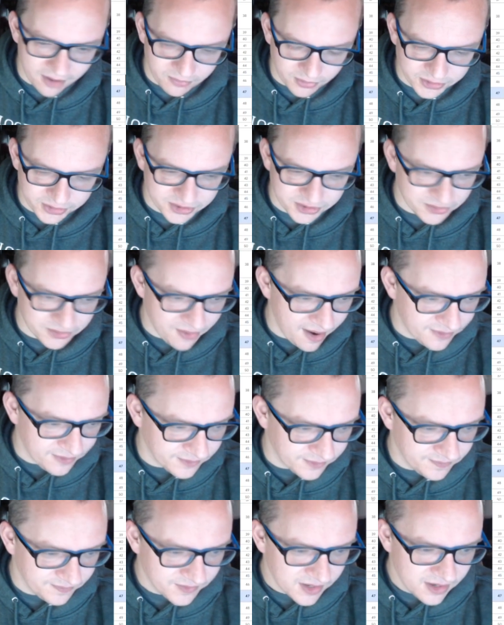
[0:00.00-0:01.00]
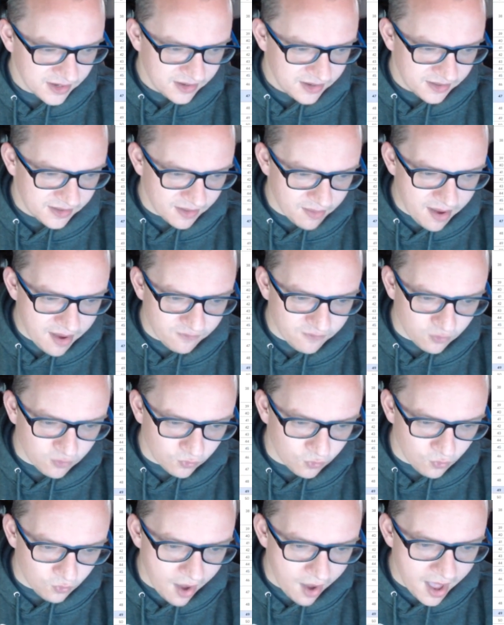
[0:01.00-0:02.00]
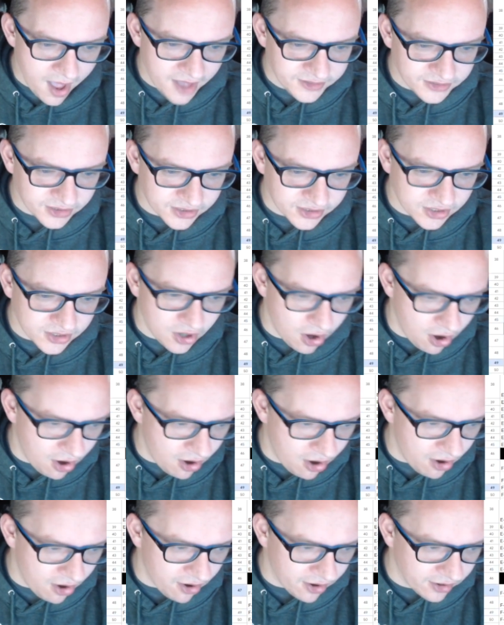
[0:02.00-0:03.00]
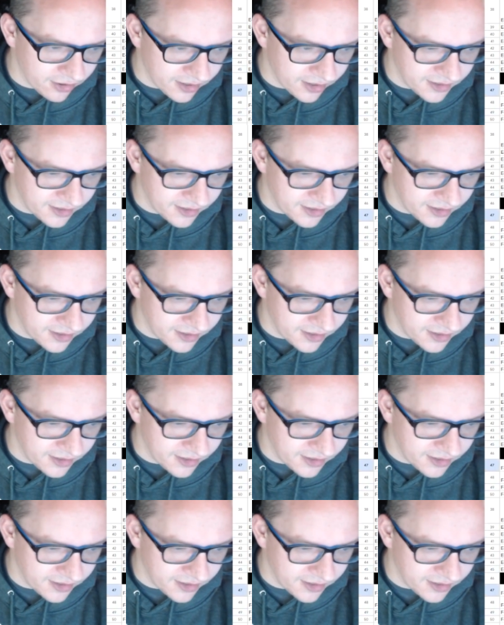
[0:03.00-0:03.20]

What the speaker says: She's a crafter. Then we have Rhonda Carr, an